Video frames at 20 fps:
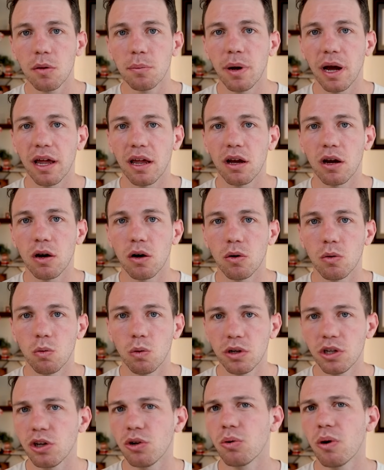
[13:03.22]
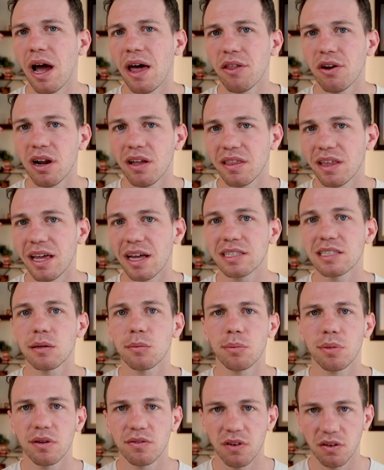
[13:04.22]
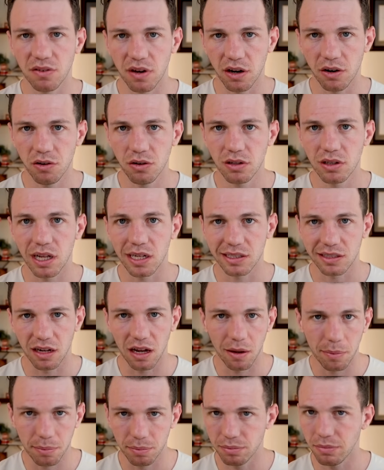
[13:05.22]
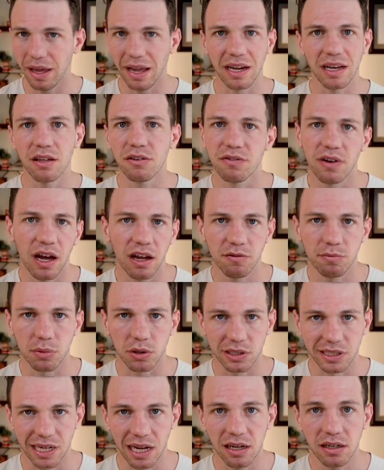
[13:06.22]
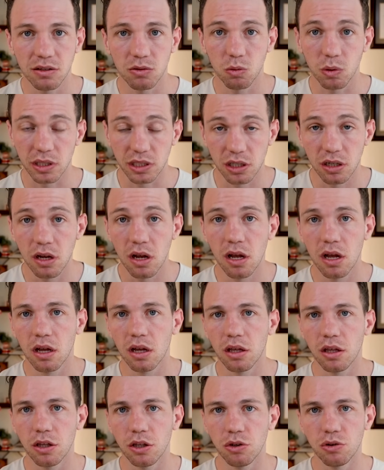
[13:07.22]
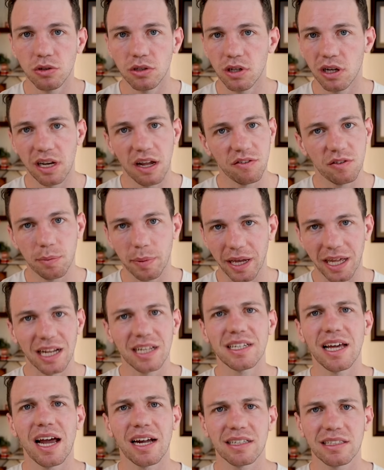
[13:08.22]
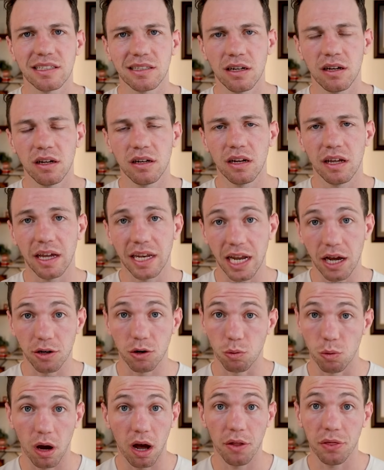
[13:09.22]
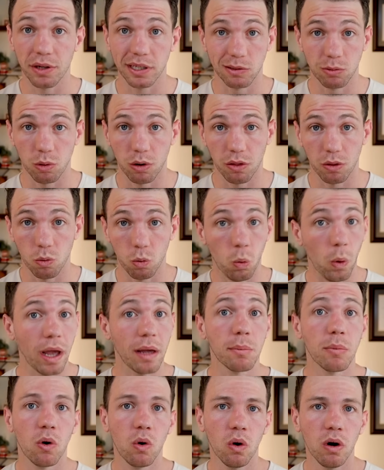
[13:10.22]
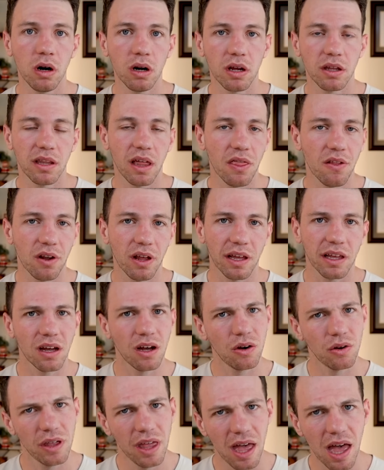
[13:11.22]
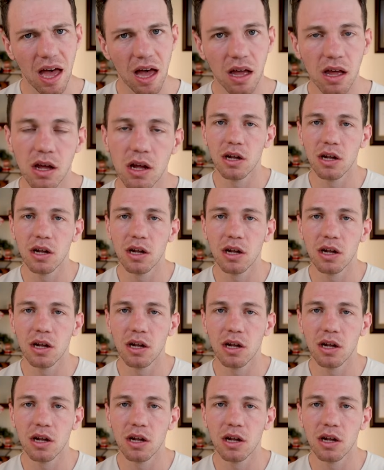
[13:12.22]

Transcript: But wouldn't you rather have the S&P 500 that's up 85%, which you didn't have to pay any taxes on, and now your Roth is worth way more? And then they're like, oh yeah.